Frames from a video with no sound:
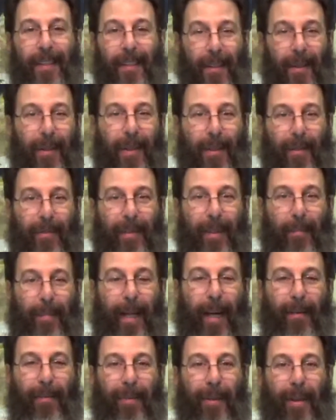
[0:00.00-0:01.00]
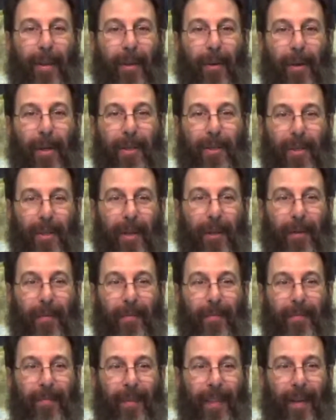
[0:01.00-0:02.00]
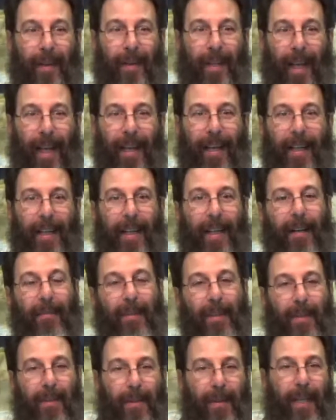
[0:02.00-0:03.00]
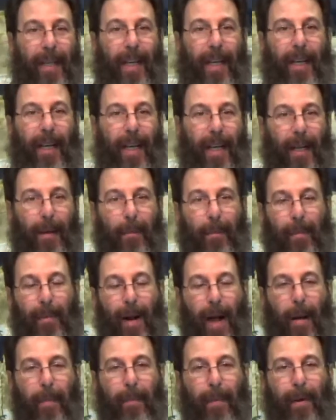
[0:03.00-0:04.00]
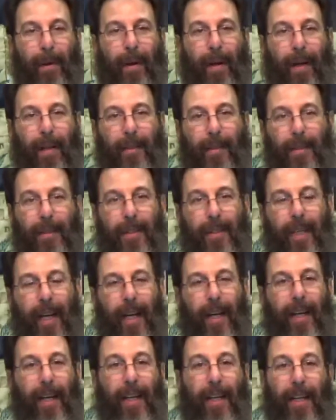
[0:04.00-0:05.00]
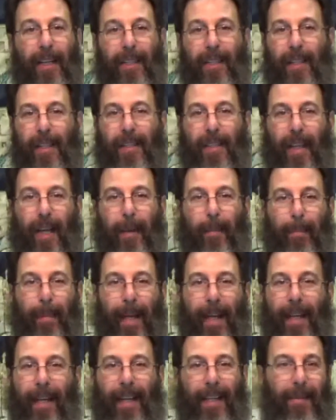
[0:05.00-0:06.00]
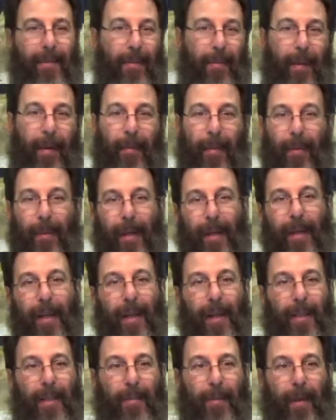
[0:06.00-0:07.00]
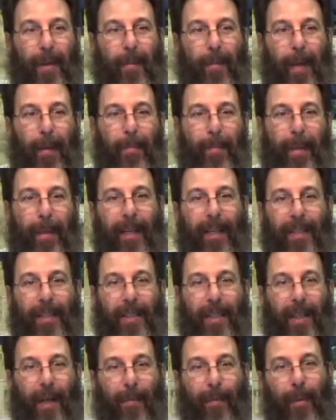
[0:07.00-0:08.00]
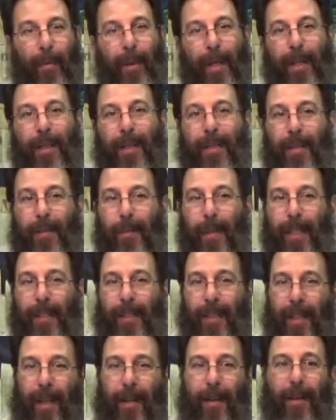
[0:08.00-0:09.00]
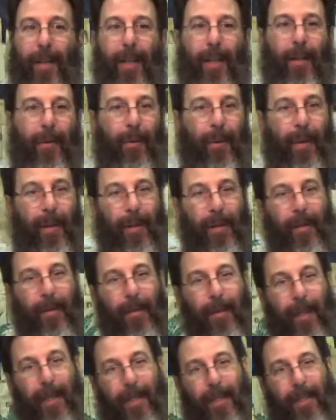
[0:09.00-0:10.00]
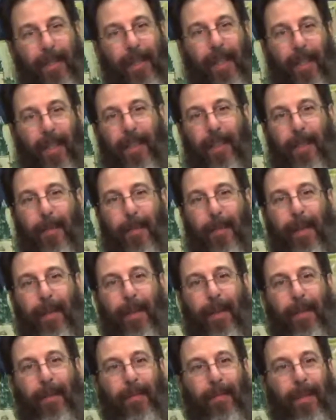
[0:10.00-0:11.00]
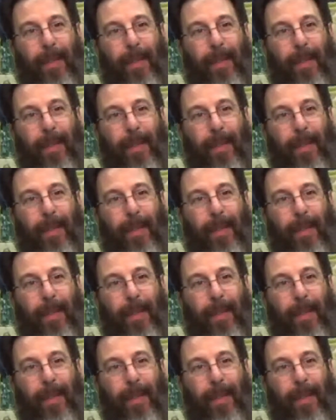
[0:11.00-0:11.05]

you can flip out for the Lord too, okay? If you're doing it in a proper understanding, just like Pincus. Remember we spoke about Pincus a couple weeks ago where he stuck the spear